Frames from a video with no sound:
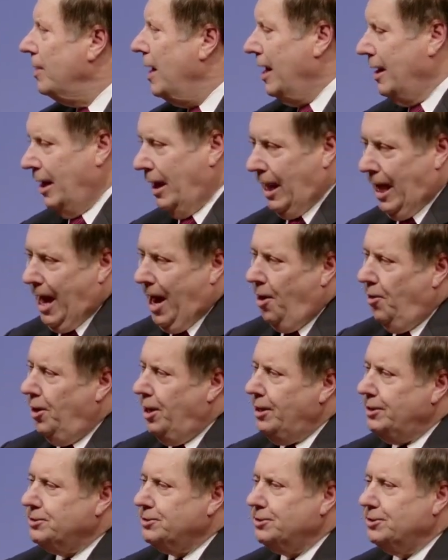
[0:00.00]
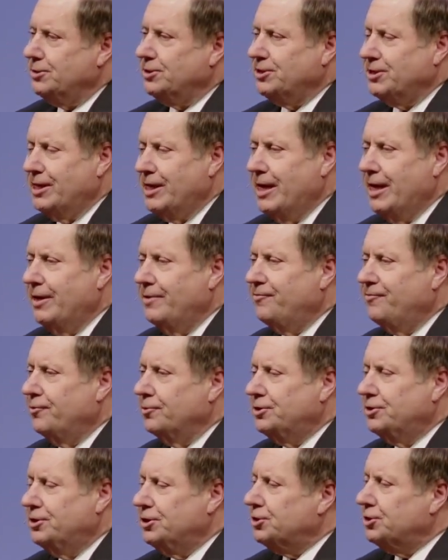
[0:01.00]
and allow us to see in
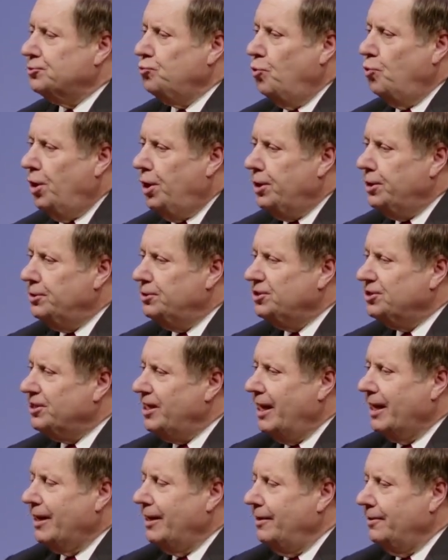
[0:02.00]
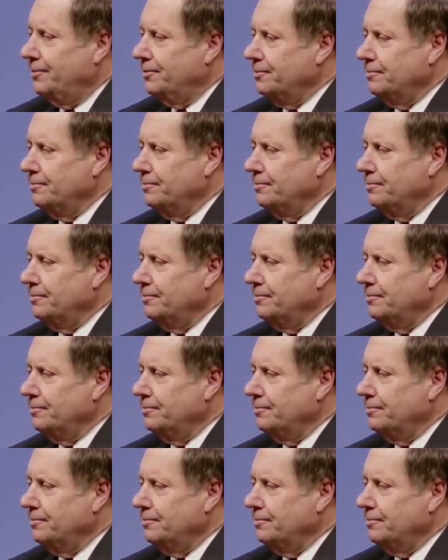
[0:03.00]
for just one second.